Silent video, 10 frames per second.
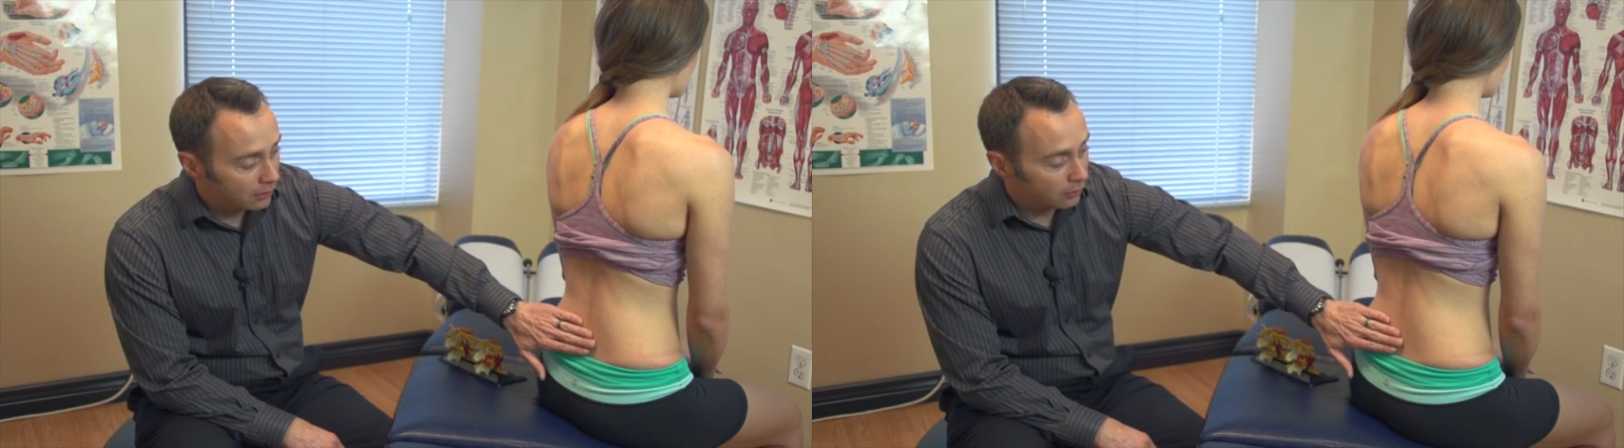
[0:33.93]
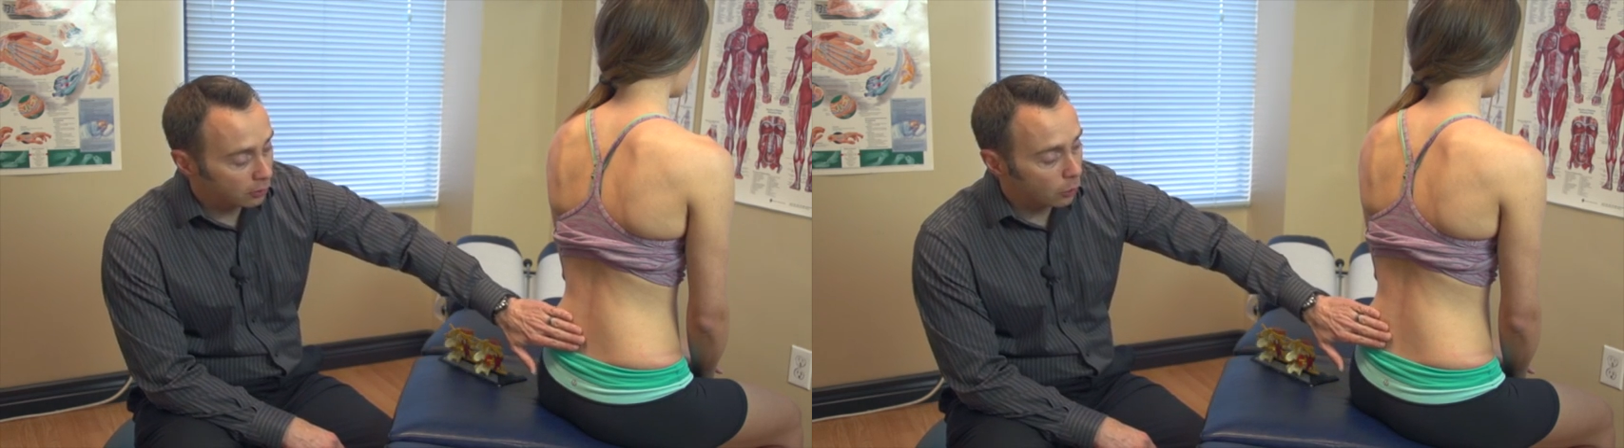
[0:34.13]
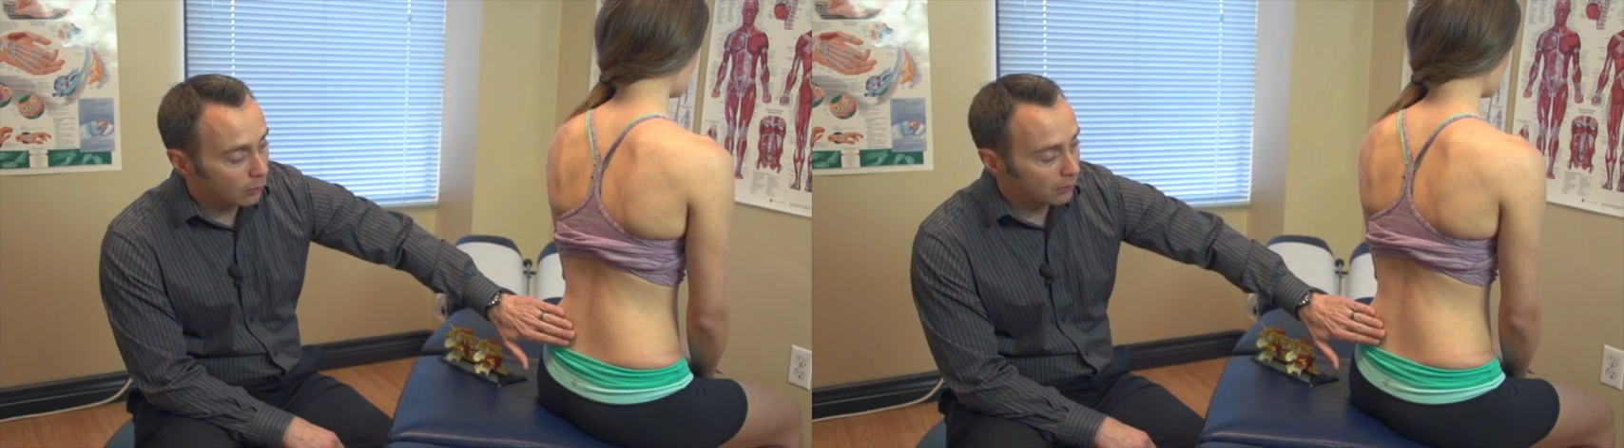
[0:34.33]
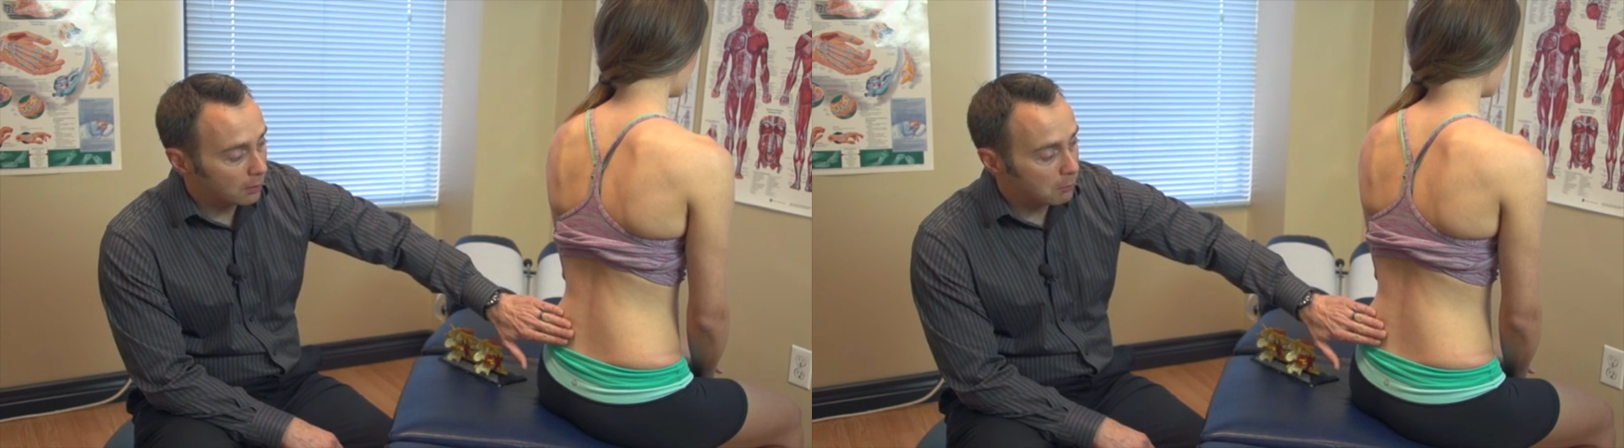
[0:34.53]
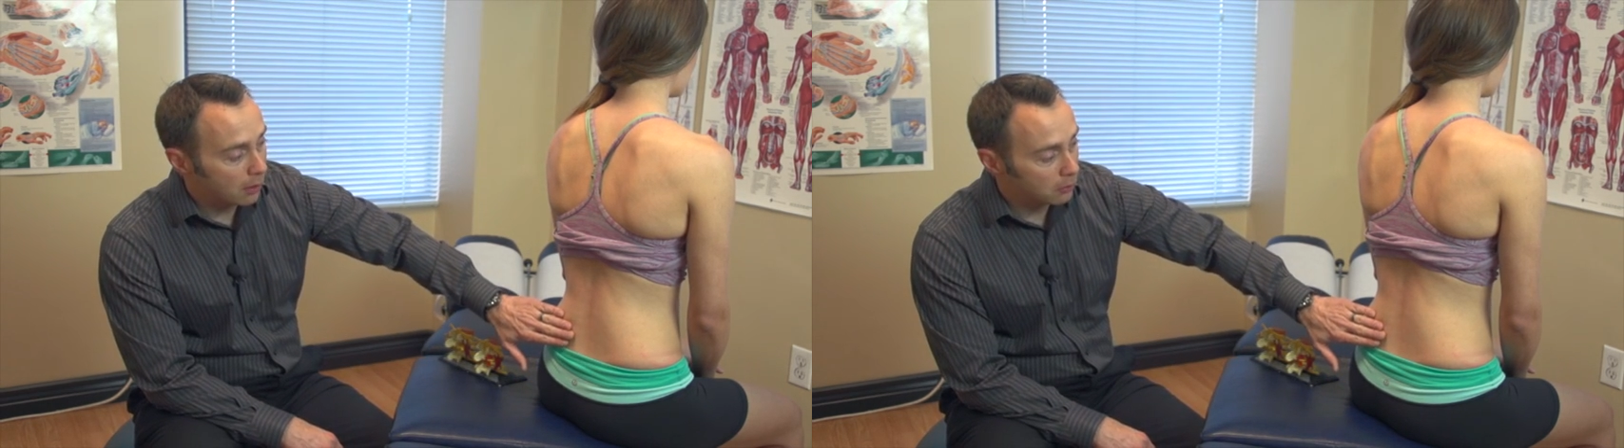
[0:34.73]
the lower
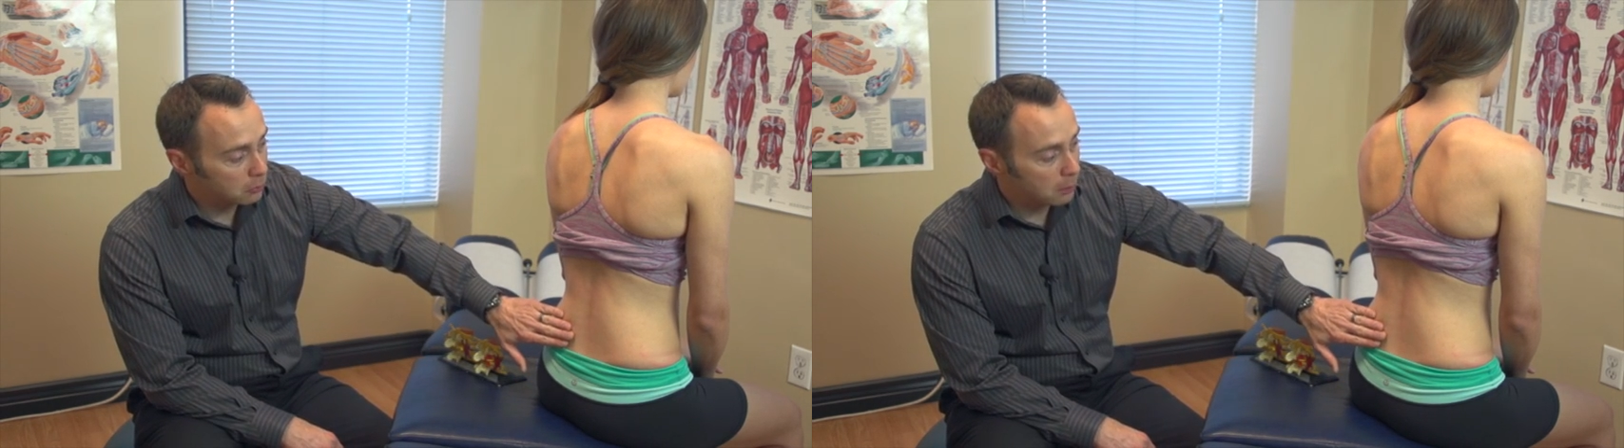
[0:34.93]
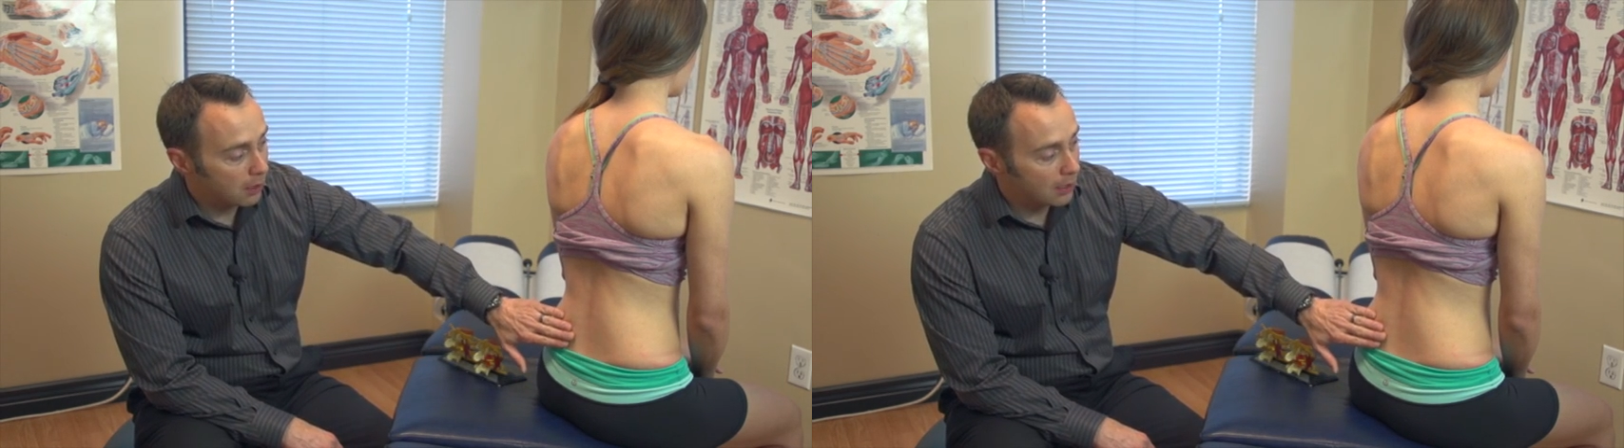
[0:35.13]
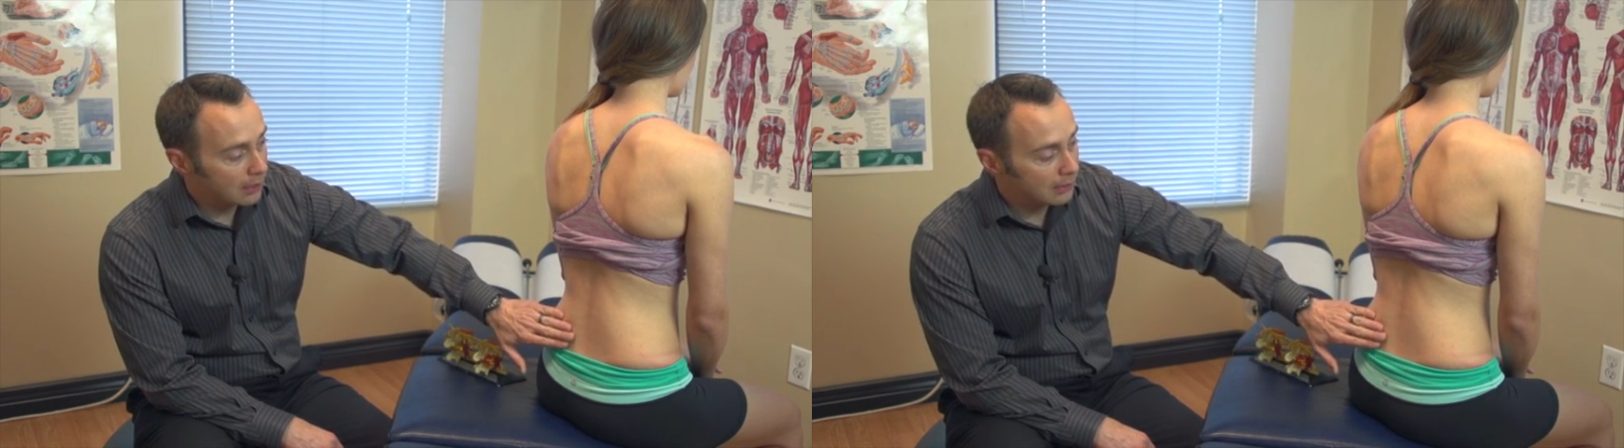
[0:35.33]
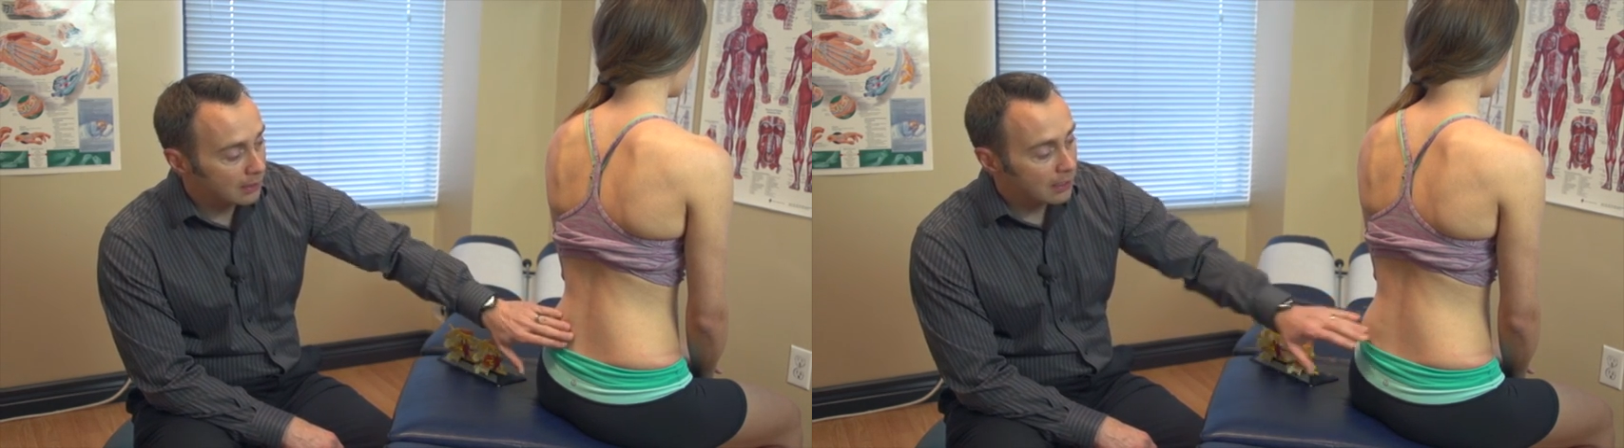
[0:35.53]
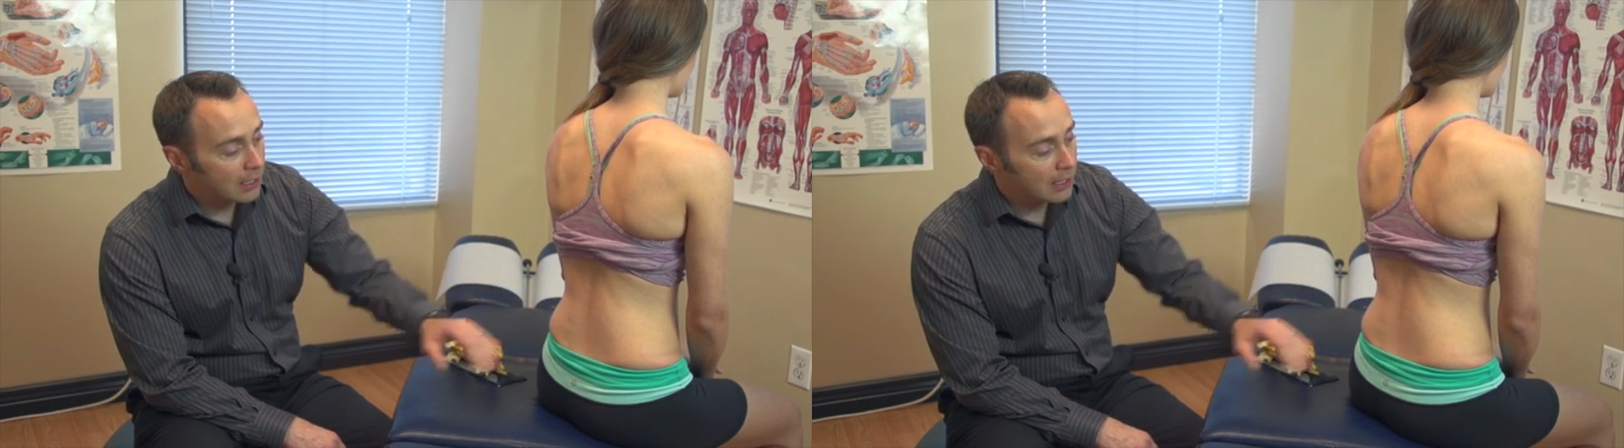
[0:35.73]
lumbar spine,